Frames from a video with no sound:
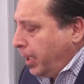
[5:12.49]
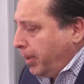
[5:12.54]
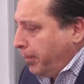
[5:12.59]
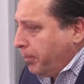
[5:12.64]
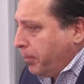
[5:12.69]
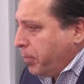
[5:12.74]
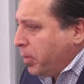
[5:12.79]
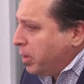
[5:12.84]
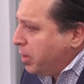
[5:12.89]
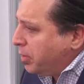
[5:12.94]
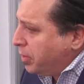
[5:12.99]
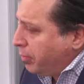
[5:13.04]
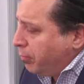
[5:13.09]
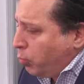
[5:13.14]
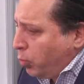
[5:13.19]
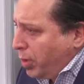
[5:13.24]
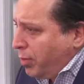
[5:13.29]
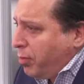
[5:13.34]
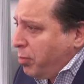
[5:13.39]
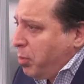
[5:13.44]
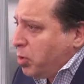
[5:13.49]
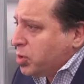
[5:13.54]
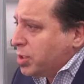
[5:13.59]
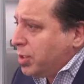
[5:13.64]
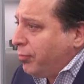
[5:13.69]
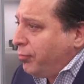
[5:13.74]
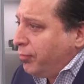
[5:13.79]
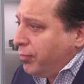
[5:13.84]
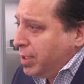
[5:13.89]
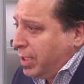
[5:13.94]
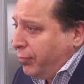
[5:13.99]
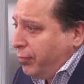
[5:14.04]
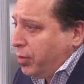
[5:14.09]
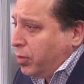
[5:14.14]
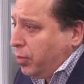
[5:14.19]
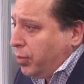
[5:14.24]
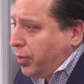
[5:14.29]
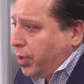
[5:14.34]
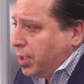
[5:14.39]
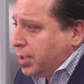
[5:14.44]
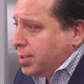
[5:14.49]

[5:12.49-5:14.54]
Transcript: Um, the, one of the most dif difficult